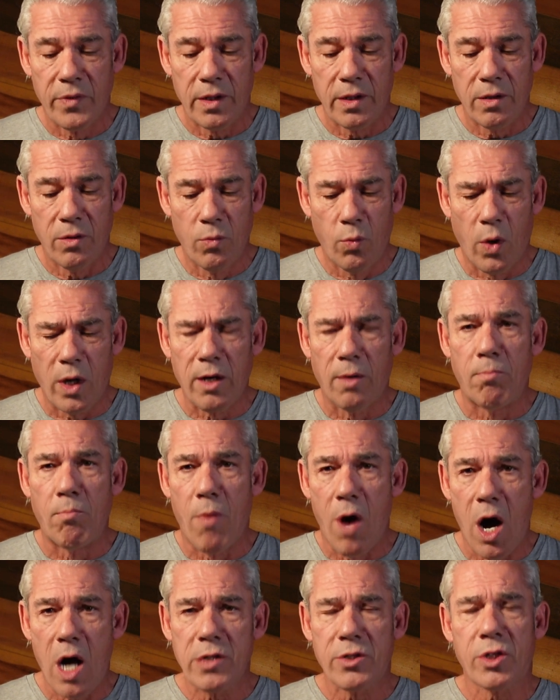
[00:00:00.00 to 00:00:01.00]
what a
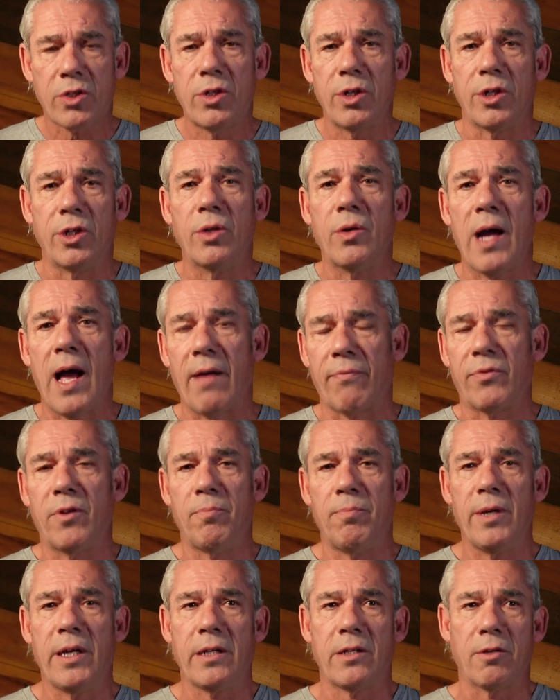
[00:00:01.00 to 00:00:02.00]
monster you have to
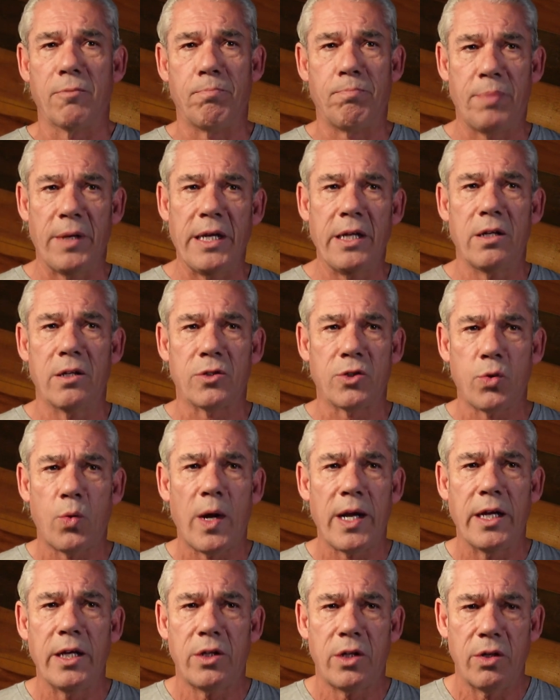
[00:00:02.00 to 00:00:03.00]
be to beat a
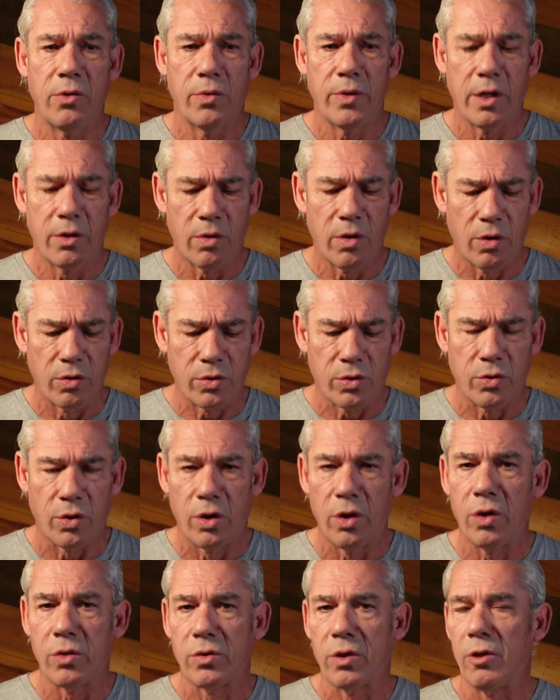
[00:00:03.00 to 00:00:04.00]
22-year-old
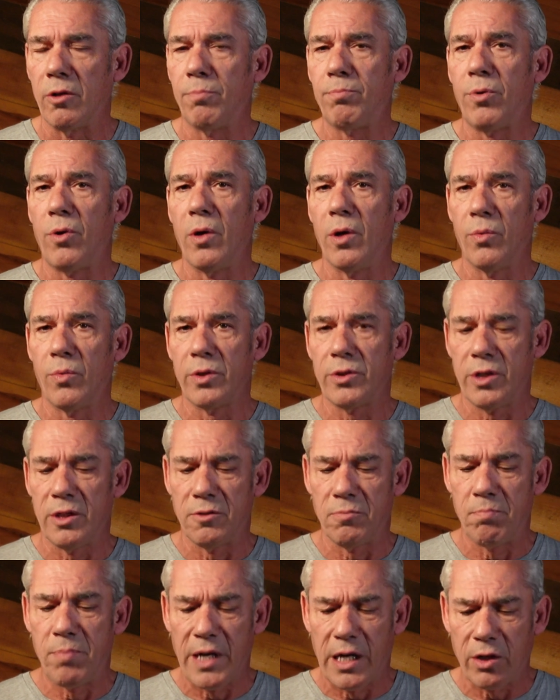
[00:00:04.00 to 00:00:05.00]
girl to the point where she's
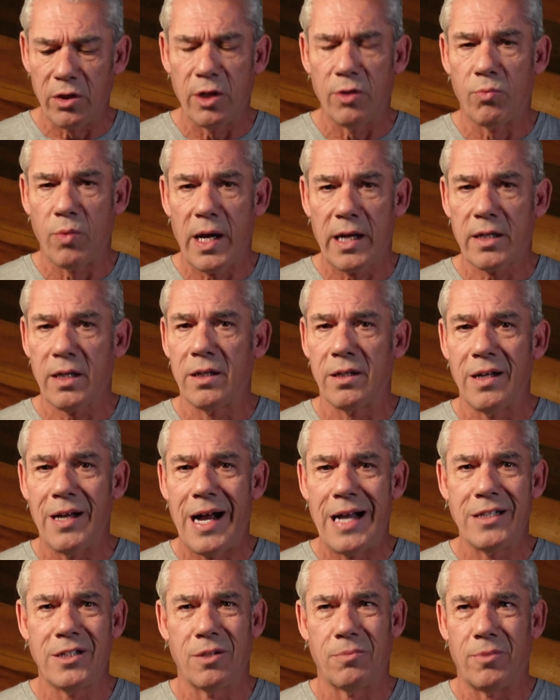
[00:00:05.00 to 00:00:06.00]
barely
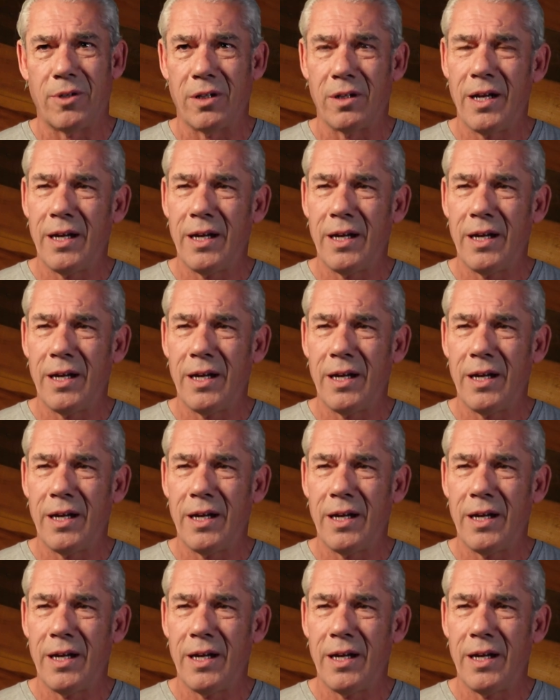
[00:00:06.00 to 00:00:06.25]
recognizable.